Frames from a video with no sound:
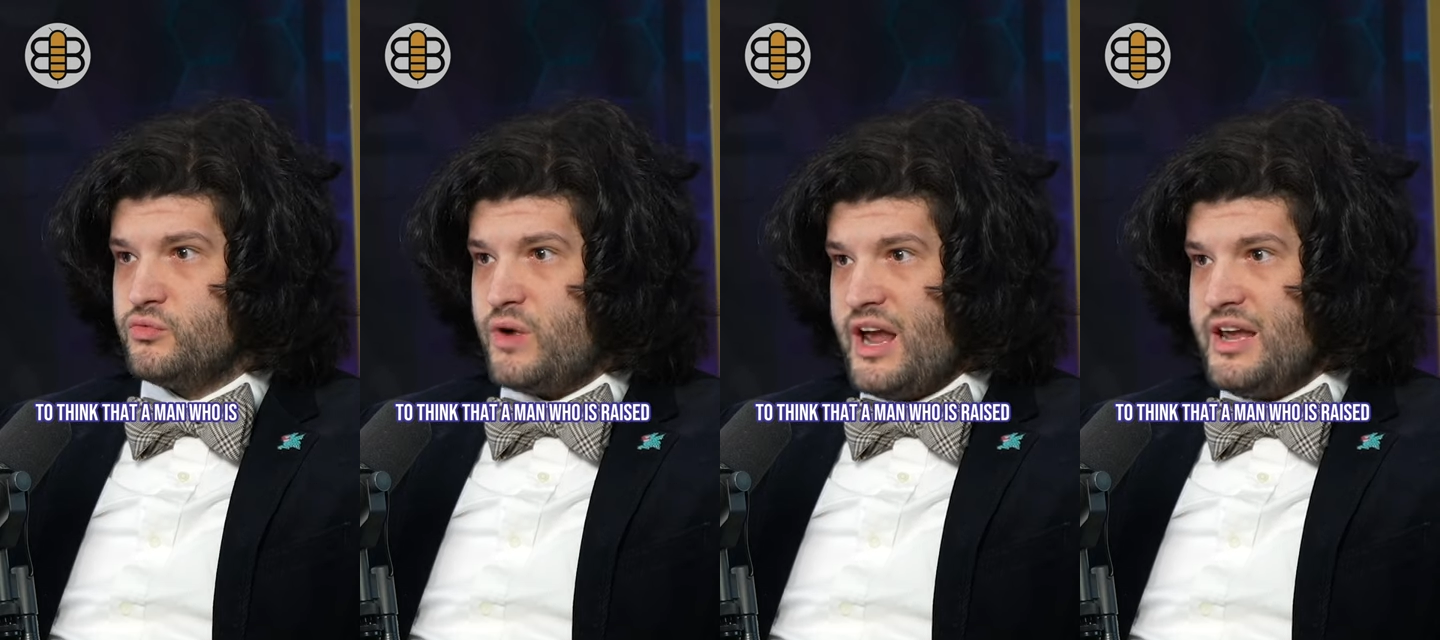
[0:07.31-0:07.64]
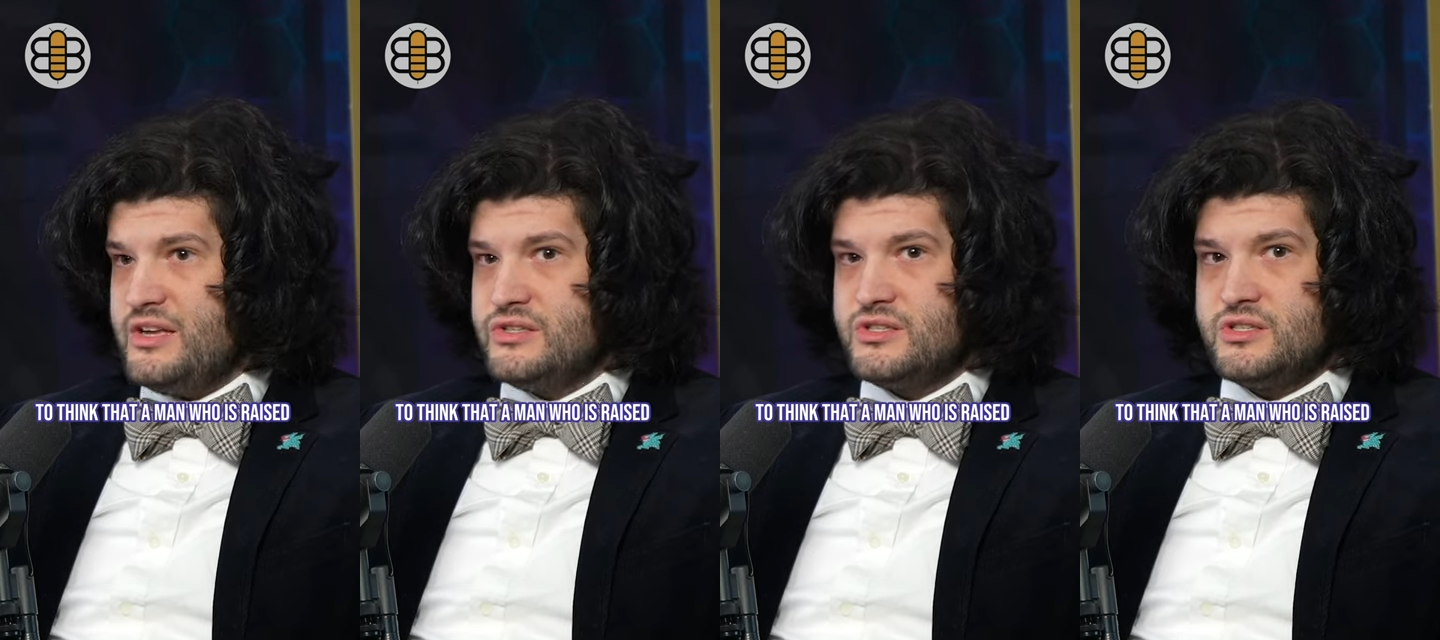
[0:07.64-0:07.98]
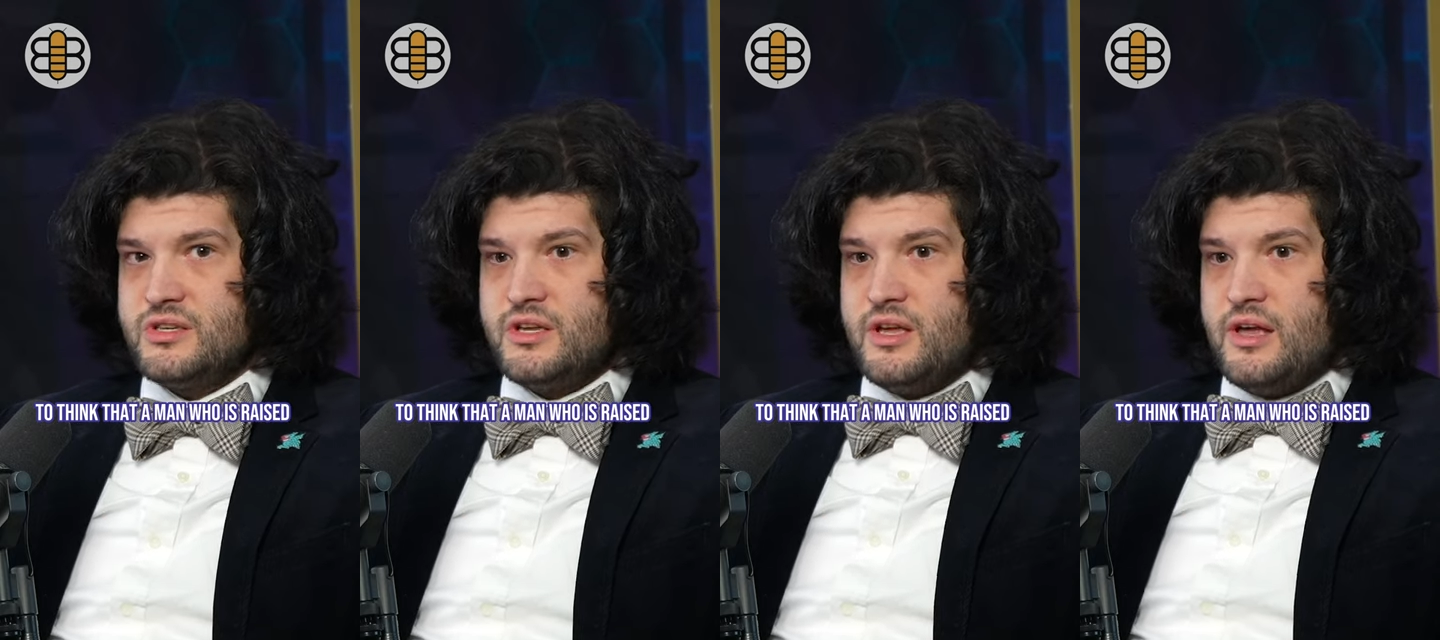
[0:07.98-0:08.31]

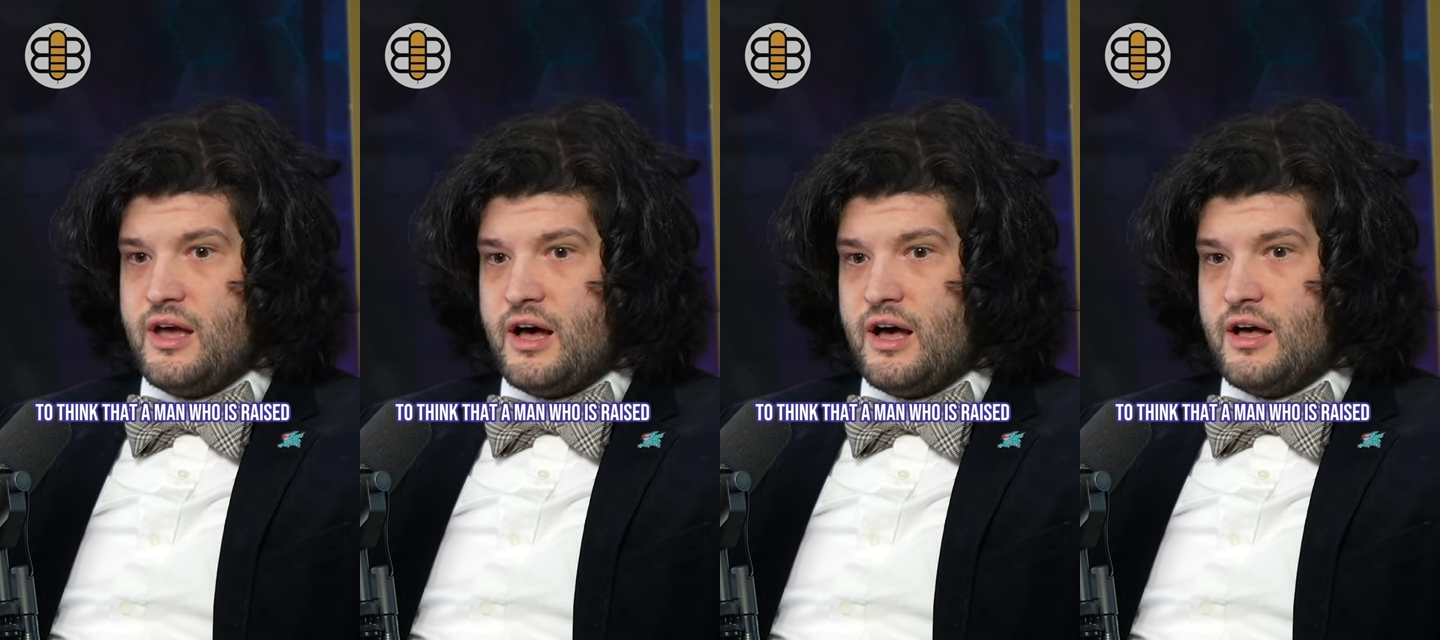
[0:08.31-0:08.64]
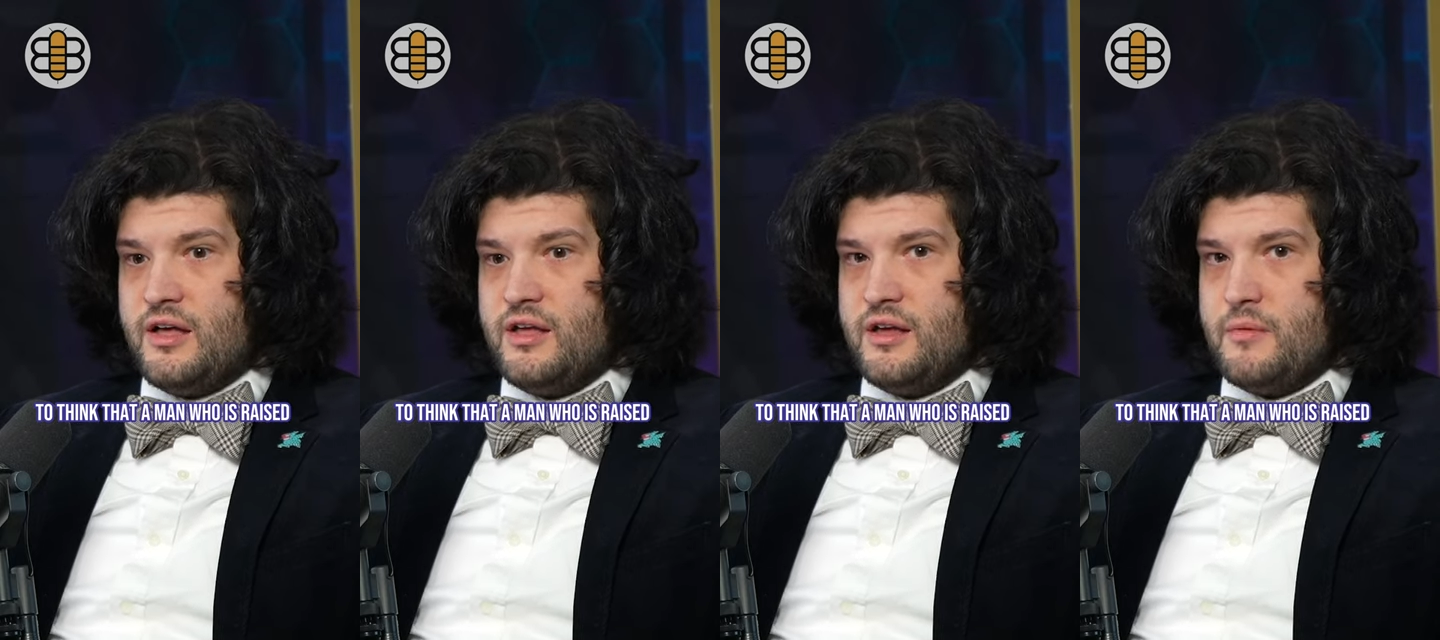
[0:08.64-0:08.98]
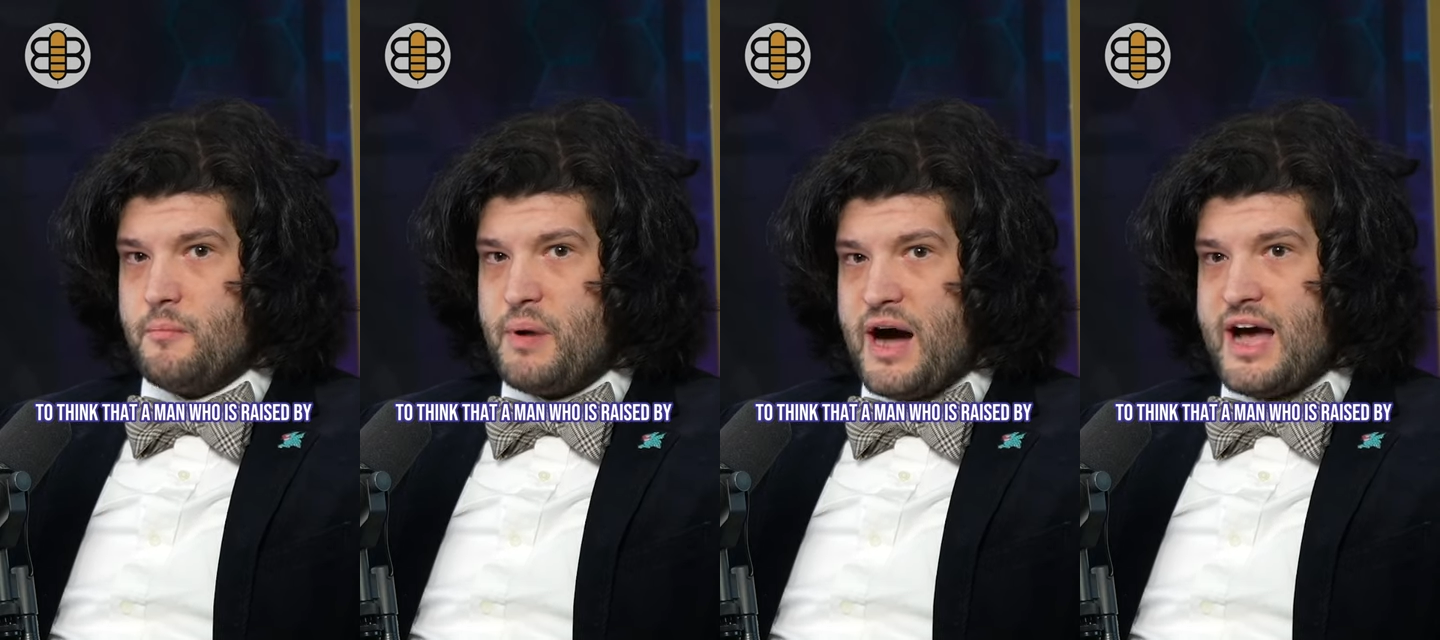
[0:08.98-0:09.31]
raised uh,
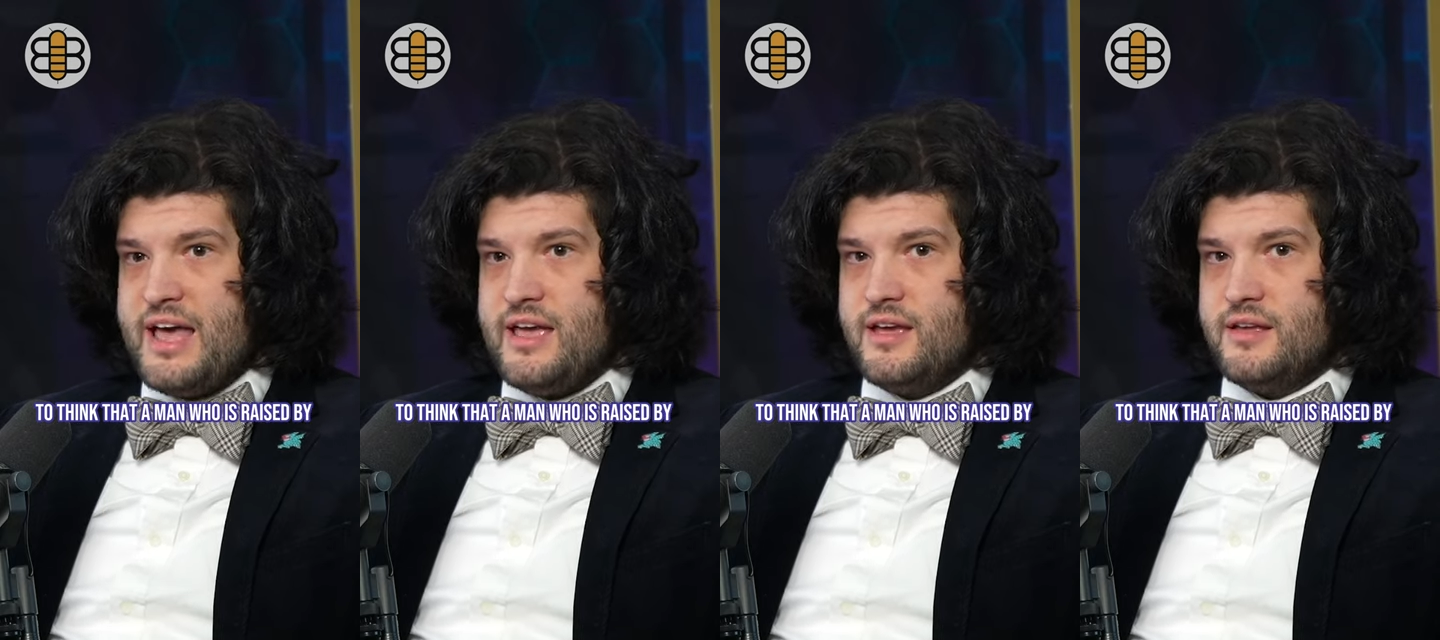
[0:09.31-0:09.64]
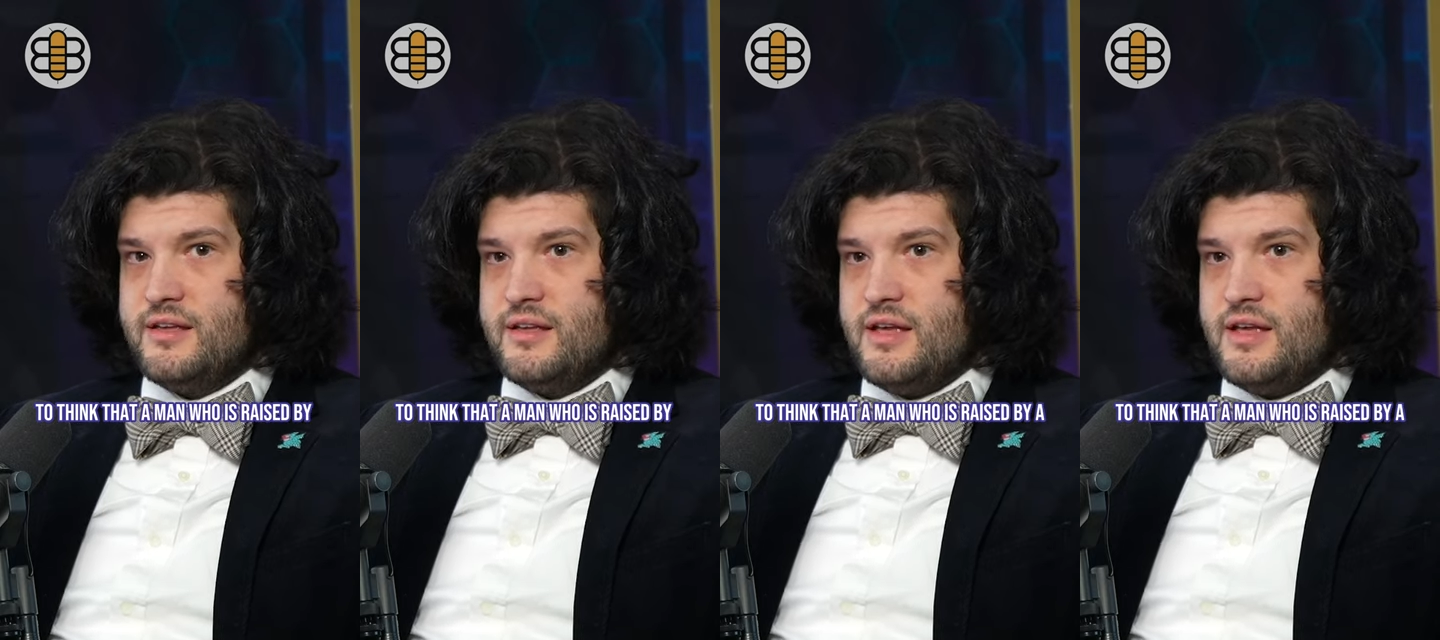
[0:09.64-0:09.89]
by